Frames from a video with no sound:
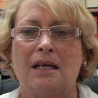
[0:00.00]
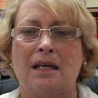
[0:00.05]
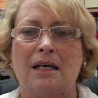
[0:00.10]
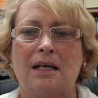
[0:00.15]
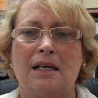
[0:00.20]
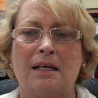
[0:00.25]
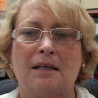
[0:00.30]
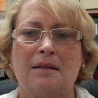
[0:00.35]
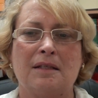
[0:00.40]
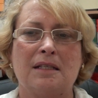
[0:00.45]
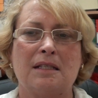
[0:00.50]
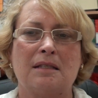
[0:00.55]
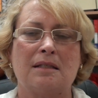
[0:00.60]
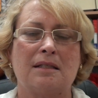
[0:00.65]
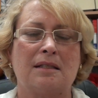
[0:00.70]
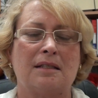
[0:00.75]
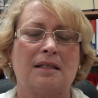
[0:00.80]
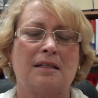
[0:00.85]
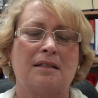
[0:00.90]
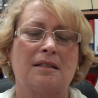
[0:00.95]

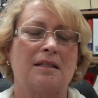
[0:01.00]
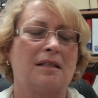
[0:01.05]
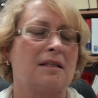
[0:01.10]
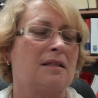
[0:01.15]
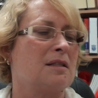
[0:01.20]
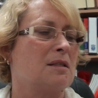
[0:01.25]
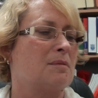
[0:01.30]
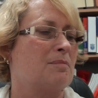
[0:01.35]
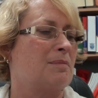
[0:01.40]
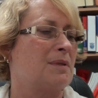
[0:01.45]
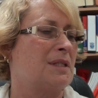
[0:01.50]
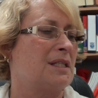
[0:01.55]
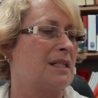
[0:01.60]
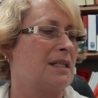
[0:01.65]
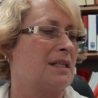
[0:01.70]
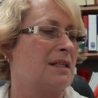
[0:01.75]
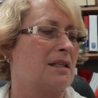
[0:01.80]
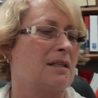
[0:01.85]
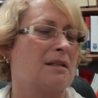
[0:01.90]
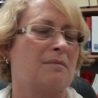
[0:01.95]
As I said, this
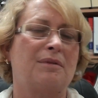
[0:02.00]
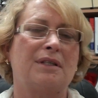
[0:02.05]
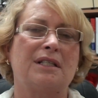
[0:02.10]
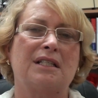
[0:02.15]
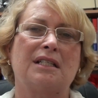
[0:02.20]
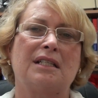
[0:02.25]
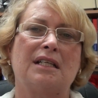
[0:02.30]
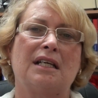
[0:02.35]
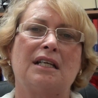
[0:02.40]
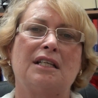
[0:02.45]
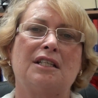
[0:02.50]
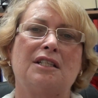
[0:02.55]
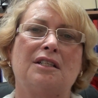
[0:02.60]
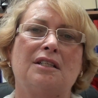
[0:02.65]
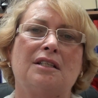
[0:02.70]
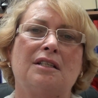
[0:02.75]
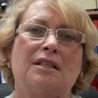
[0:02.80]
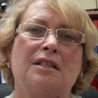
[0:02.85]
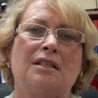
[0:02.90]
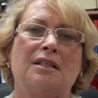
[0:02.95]
particular
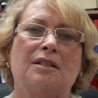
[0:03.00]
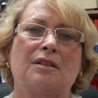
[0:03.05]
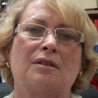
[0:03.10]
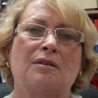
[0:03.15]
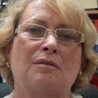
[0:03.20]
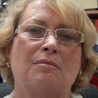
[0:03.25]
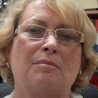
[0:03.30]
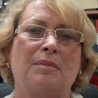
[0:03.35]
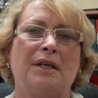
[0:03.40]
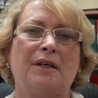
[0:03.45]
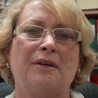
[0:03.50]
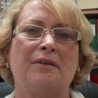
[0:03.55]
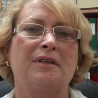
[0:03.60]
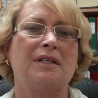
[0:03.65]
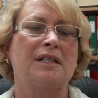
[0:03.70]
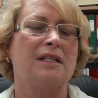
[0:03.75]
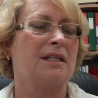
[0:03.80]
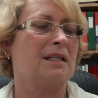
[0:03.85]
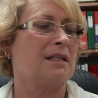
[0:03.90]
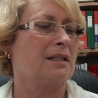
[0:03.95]
presentation is on
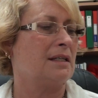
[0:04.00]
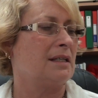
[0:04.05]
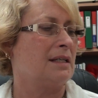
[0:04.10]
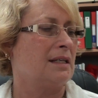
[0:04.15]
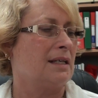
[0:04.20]
parenting